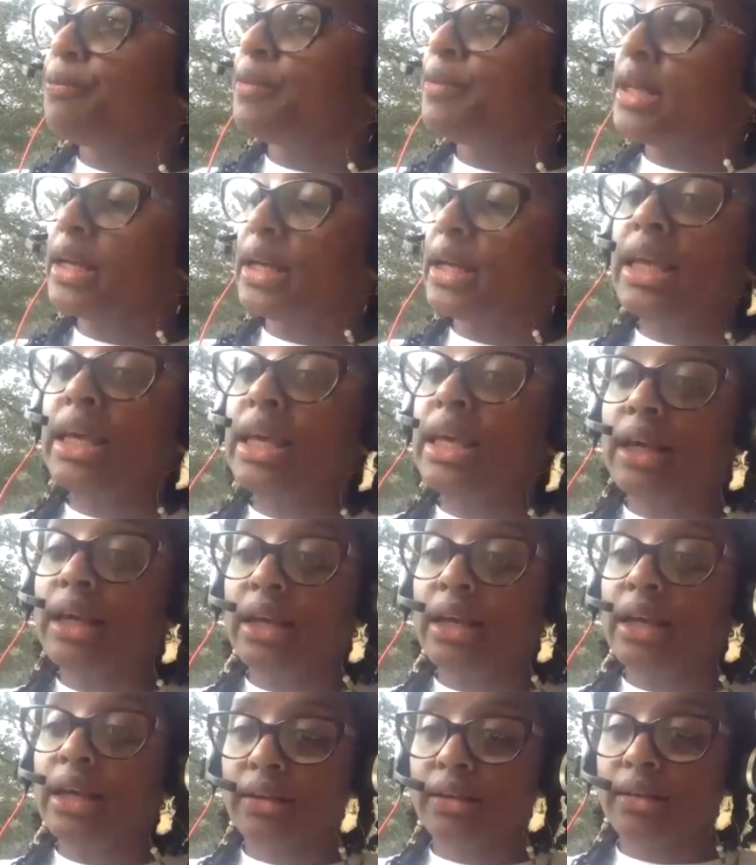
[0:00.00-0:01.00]
the
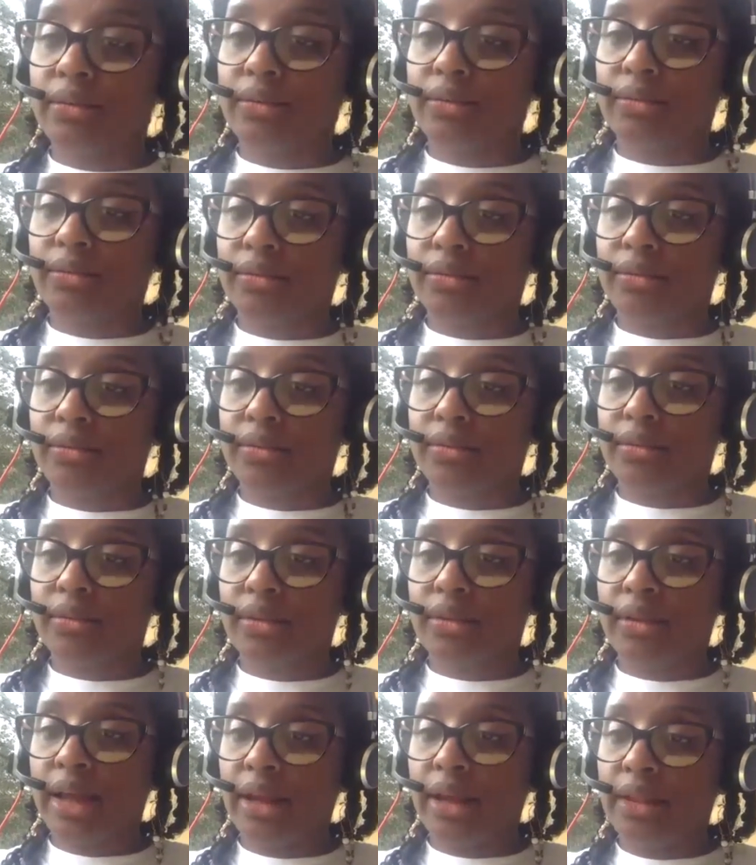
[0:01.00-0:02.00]
key
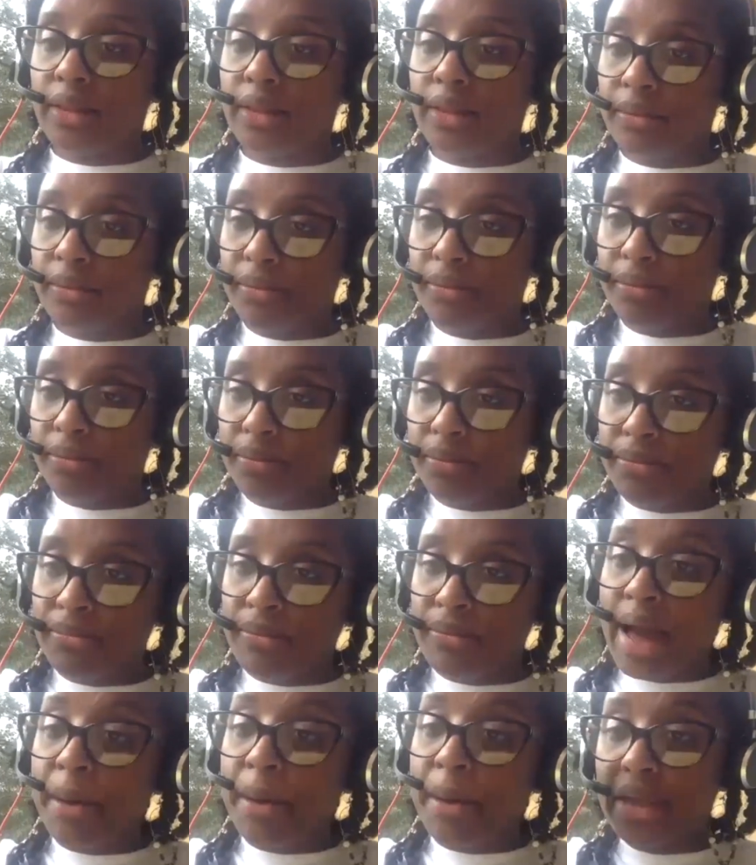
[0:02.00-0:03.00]
like the
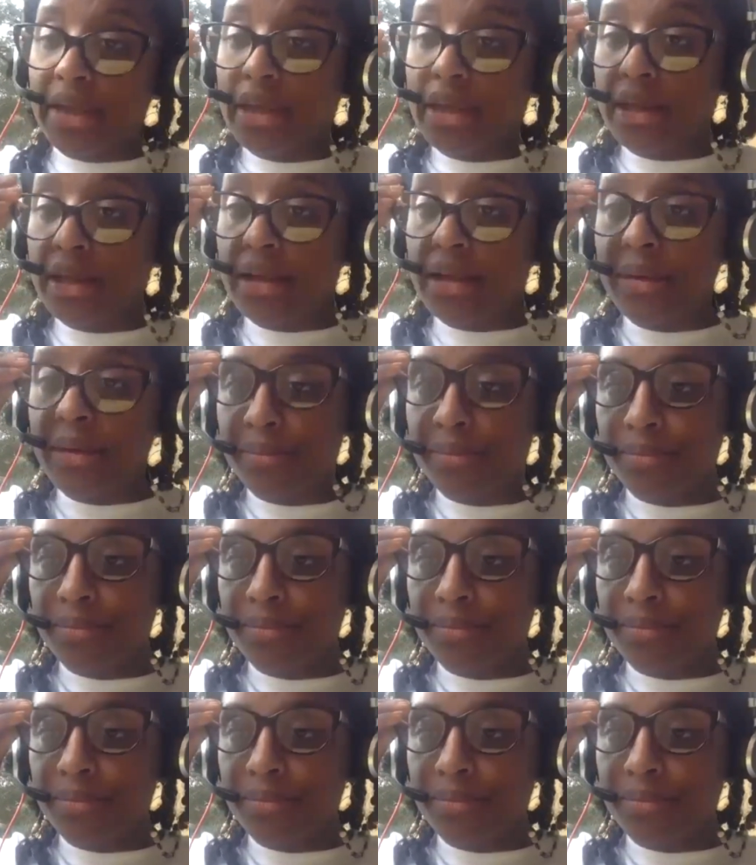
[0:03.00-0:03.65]
map key